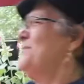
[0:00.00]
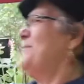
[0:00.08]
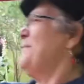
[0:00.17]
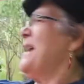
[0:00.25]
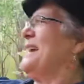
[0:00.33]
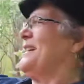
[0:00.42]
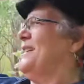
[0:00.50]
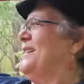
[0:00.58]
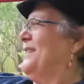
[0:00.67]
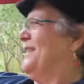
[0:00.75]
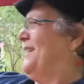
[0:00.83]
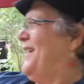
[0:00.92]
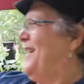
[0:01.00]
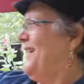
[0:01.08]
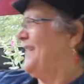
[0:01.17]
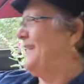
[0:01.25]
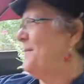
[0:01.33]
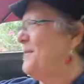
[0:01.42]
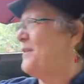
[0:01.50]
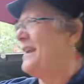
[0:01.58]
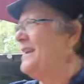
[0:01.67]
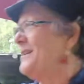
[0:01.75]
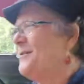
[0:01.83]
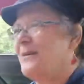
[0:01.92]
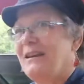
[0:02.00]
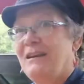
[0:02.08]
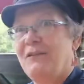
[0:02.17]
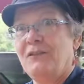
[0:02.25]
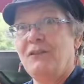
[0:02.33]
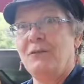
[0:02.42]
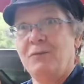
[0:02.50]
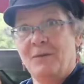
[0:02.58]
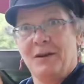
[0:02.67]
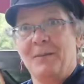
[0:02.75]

mega awesome thing going if you want